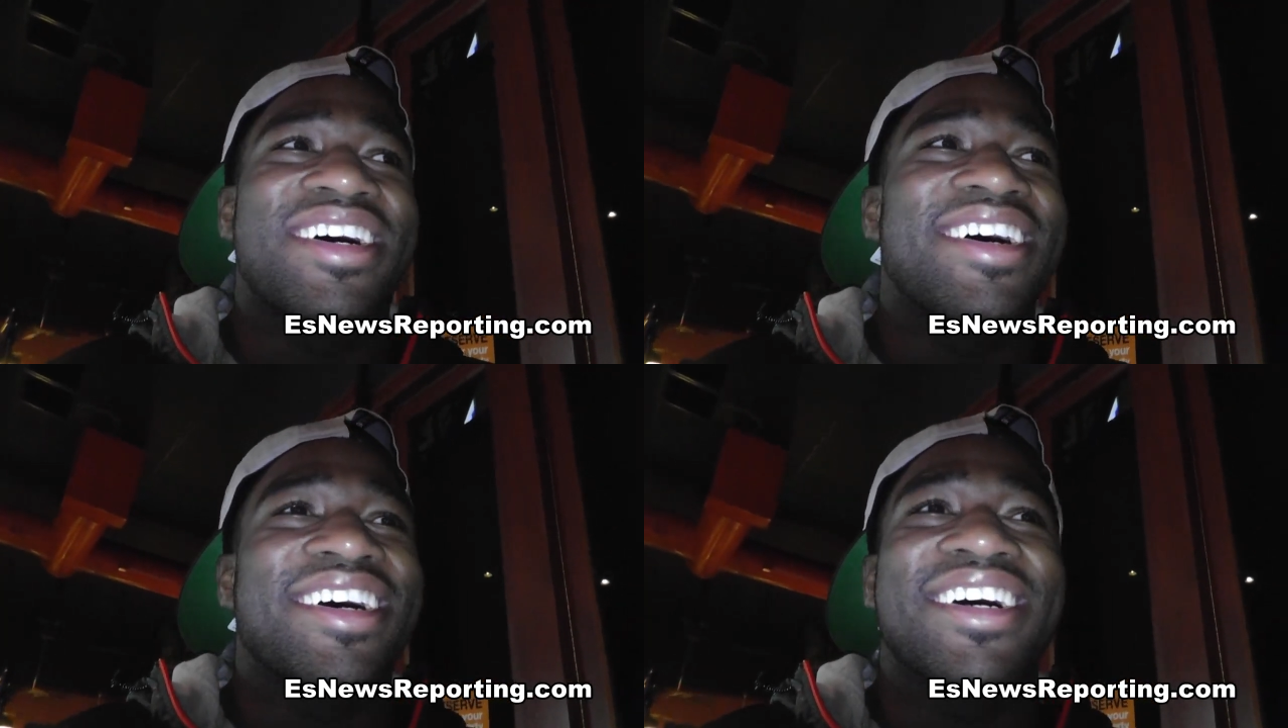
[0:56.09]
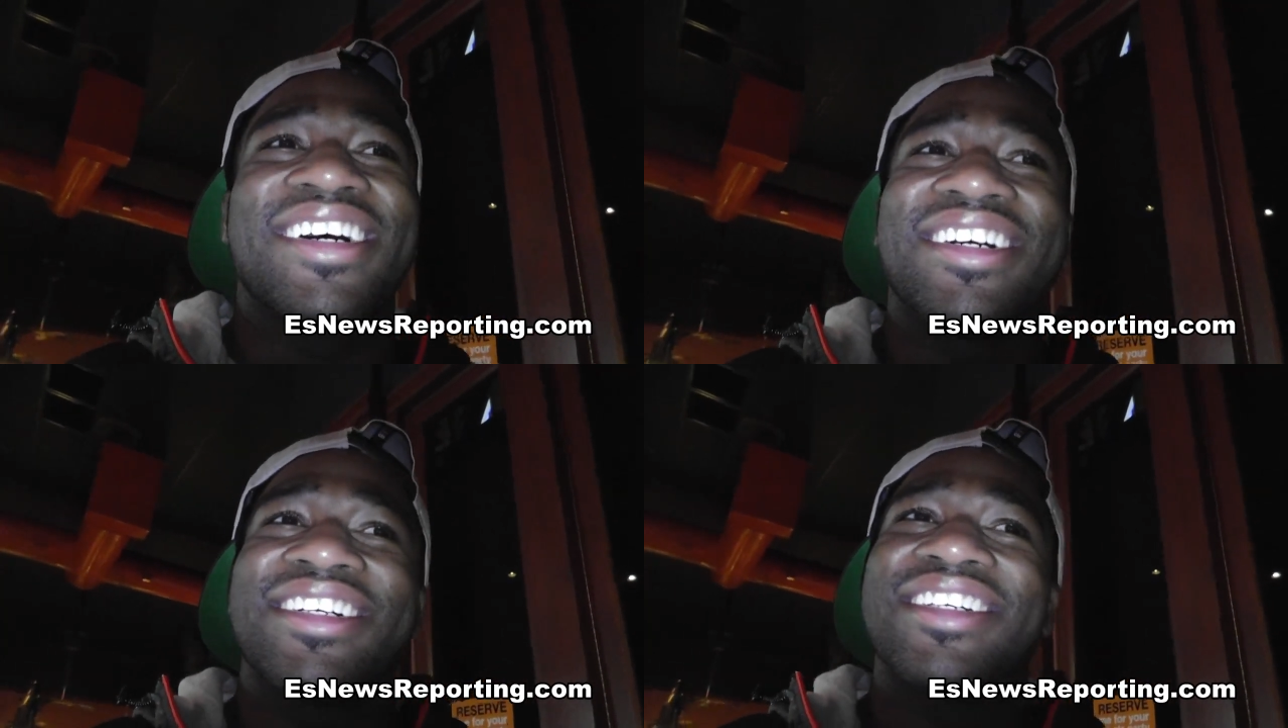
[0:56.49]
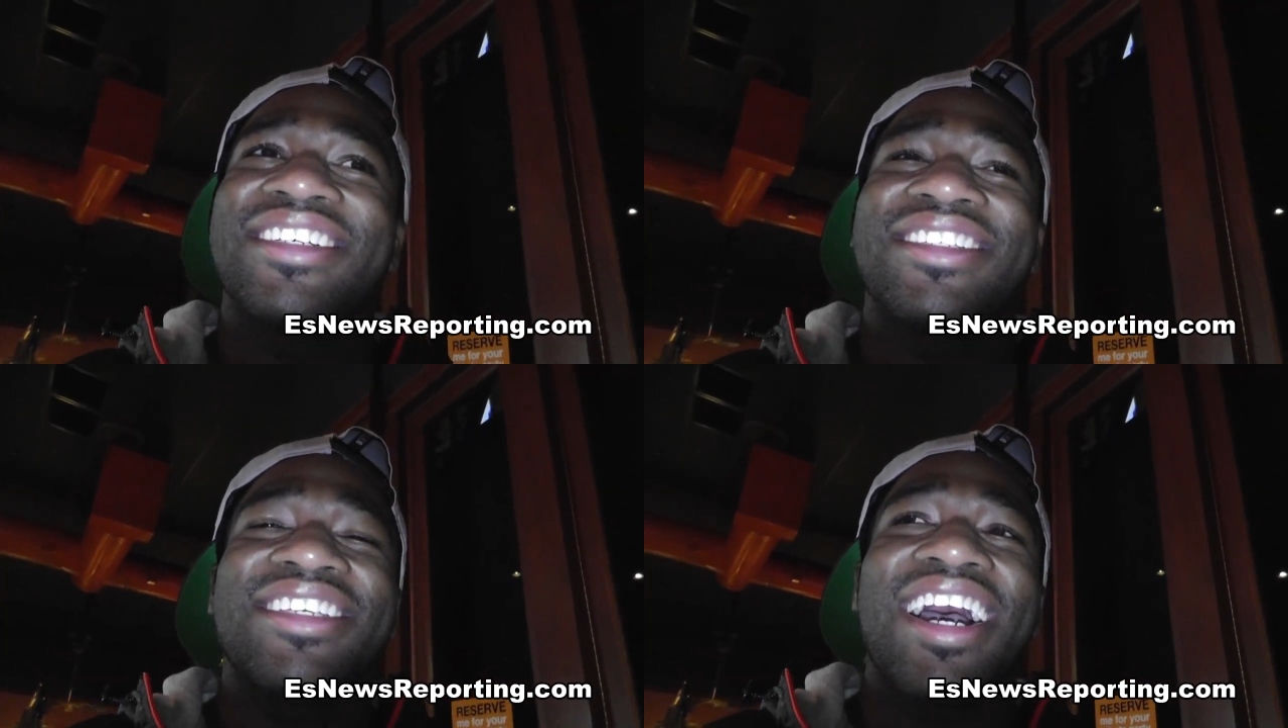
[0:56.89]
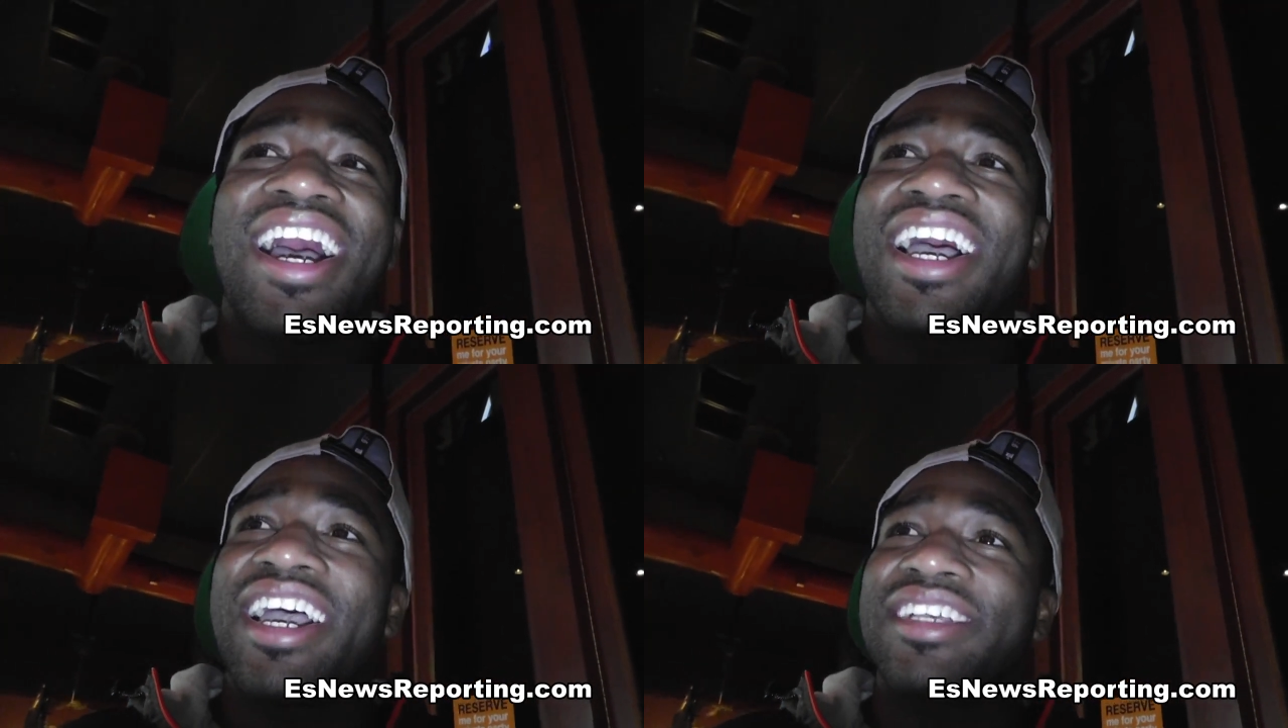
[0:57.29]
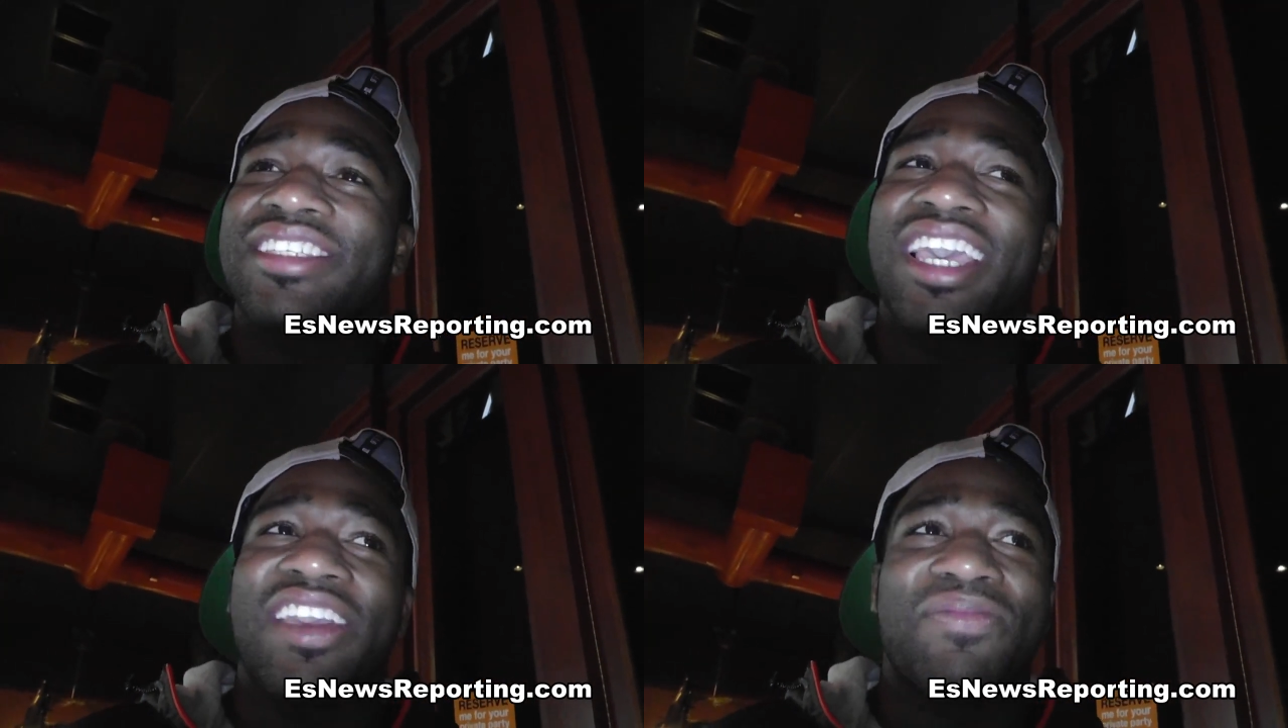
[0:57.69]
Uh, God
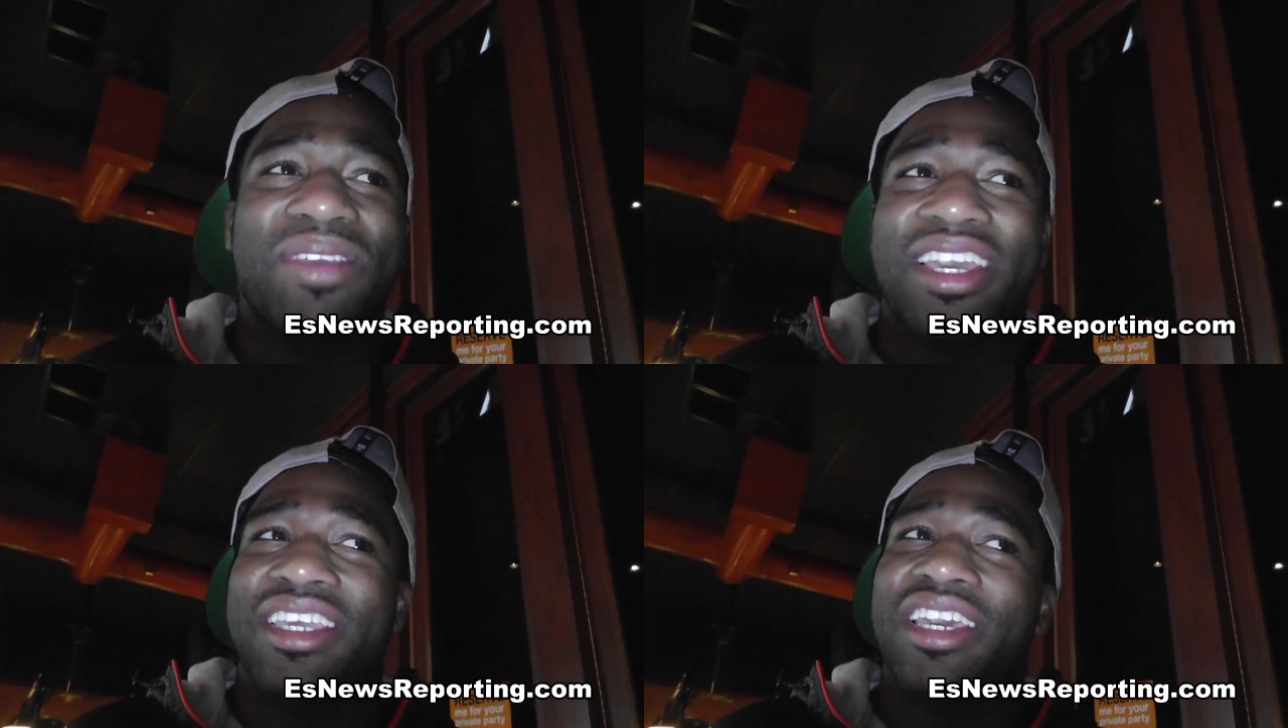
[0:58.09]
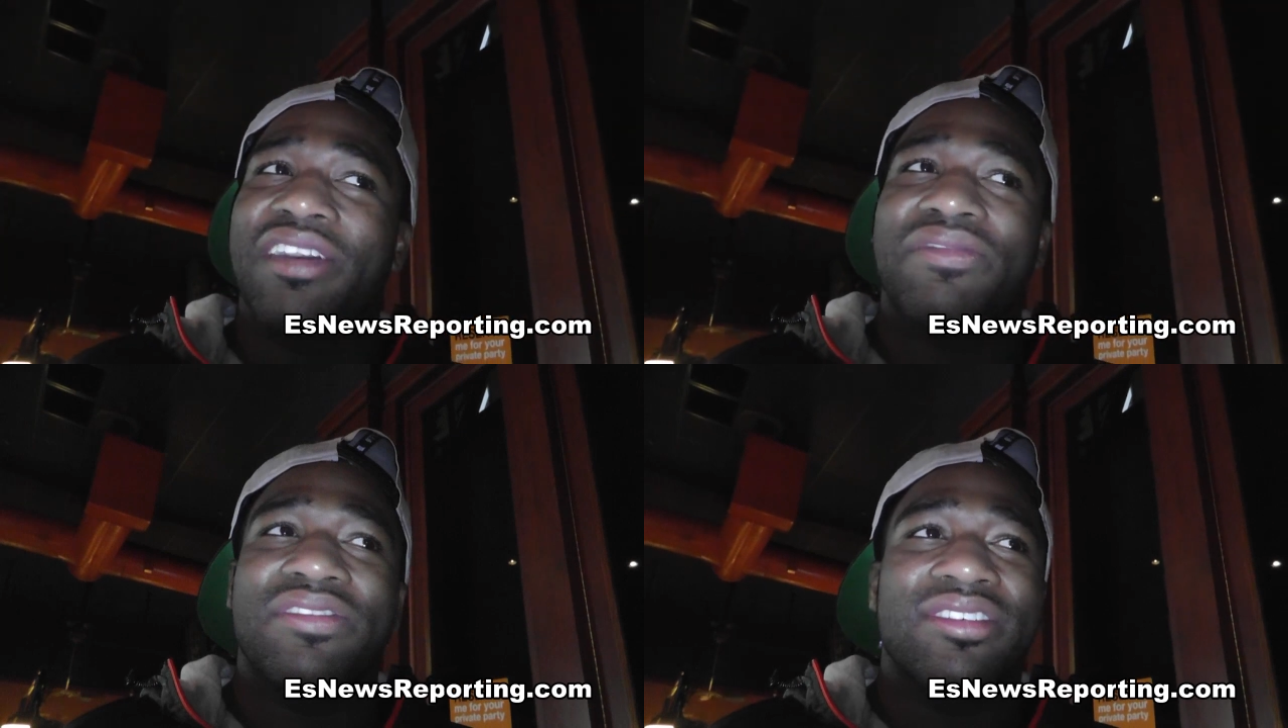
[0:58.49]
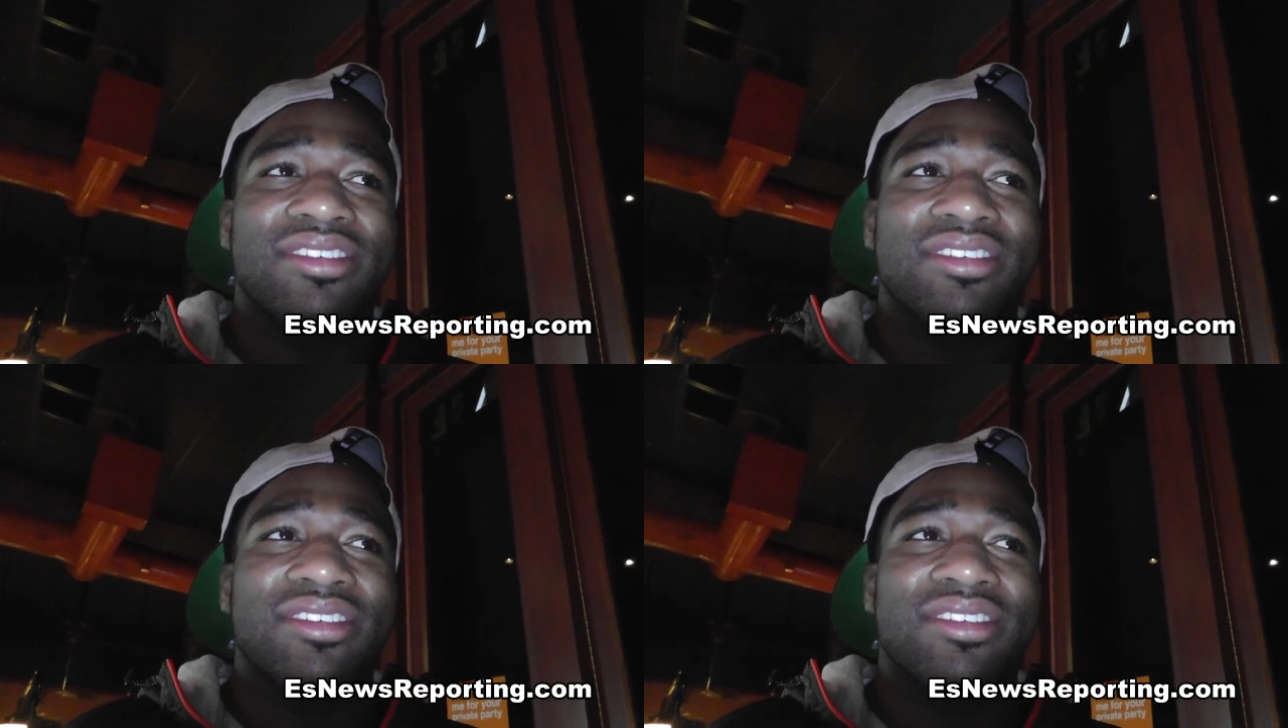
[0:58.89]
gave me a gift,